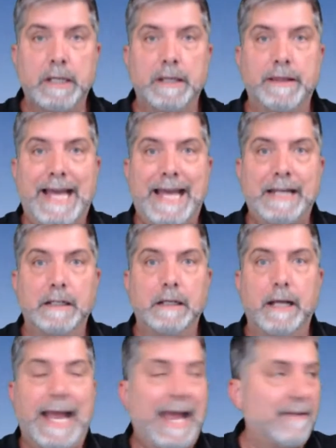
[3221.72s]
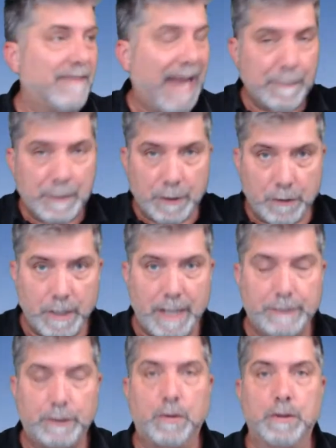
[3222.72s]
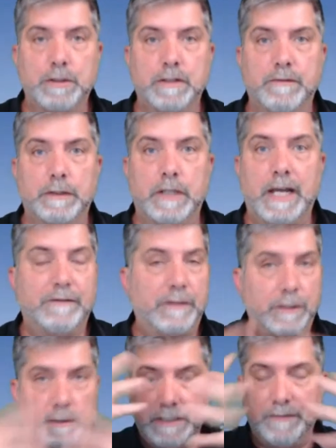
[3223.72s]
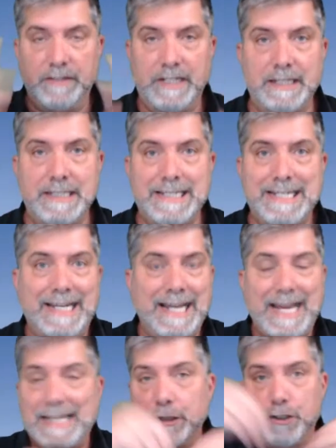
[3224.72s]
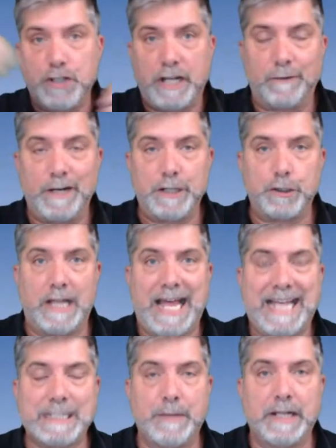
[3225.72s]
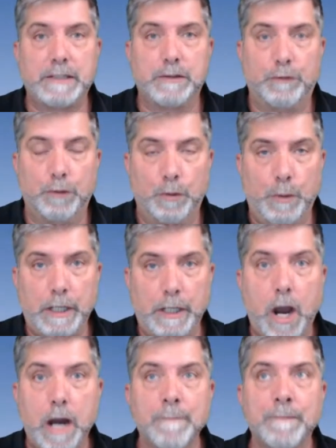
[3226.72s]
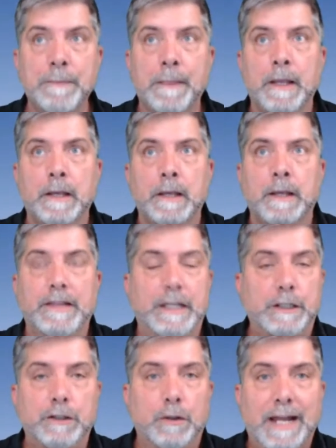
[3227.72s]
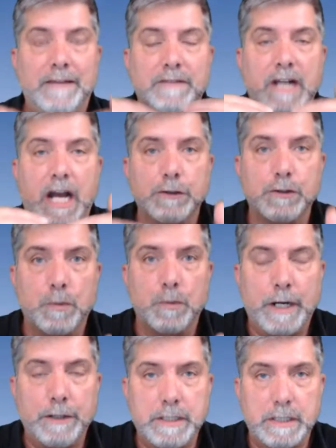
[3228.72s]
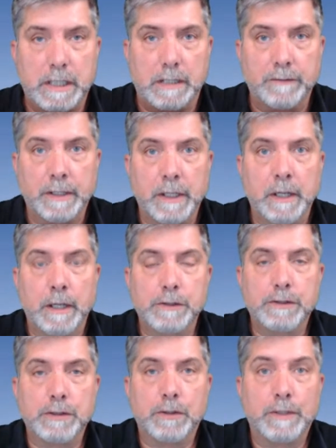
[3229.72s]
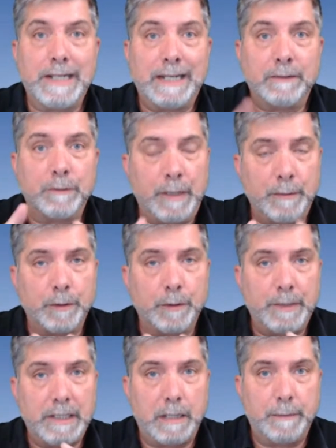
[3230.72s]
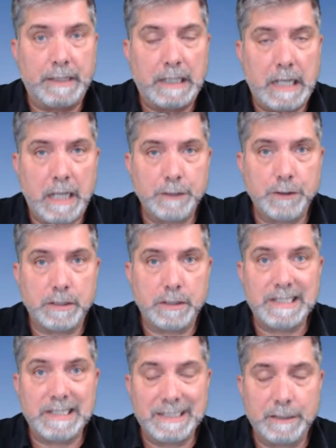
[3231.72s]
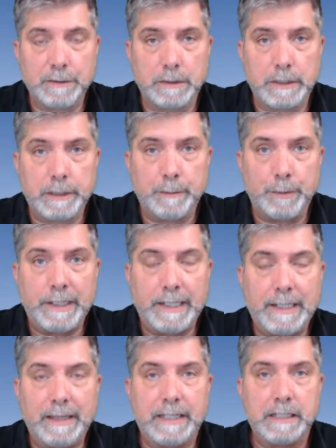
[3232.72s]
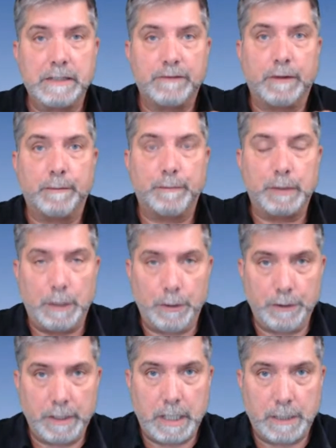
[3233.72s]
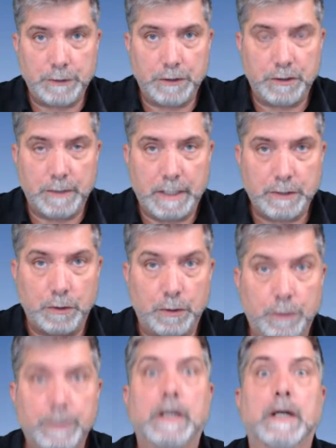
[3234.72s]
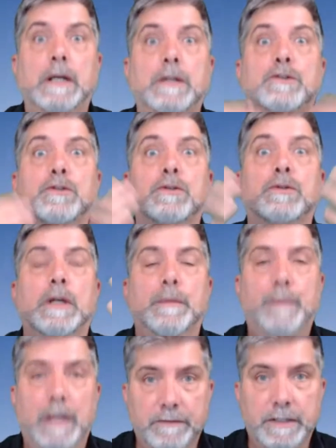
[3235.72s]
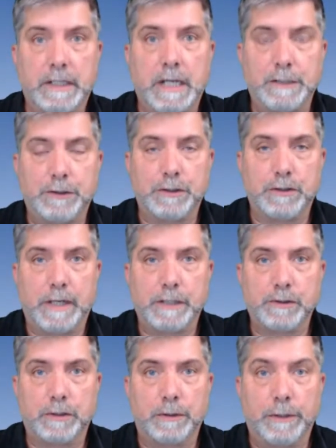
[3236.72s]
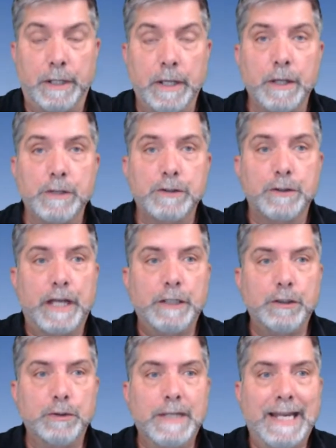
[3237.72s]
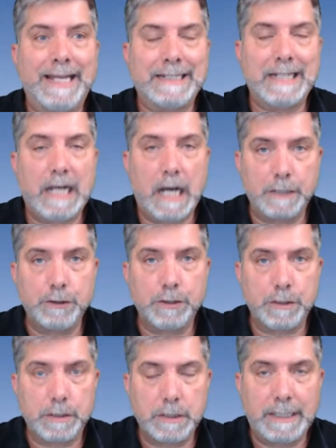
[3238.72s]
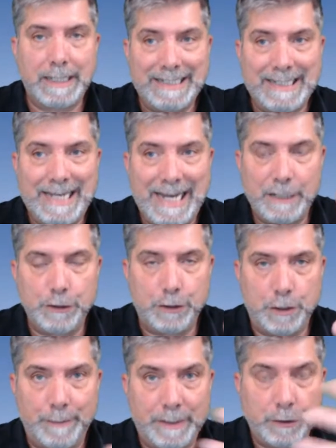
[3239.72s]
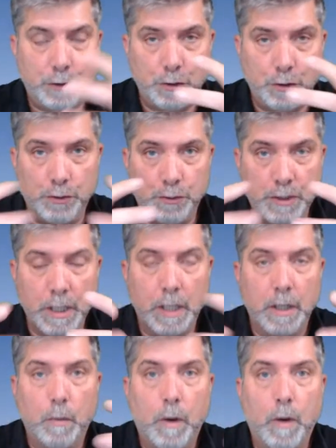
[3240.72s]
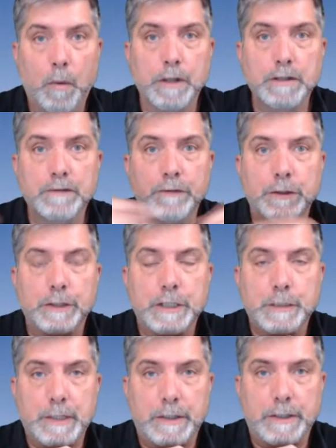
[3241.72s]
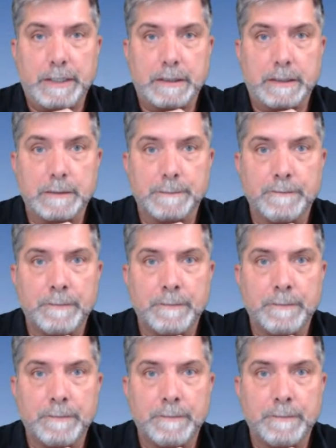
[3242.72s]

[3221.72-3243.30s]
that have happened throughout the course of your life, that are living in the DNA and the generational aspects of who we are, that you don't have conscious awareness of. So again, remember, becoming conscious is literally bringing things from below the conscious threshold to above the conscious threshold, so that you can consciously engage them and choose what works for your experience.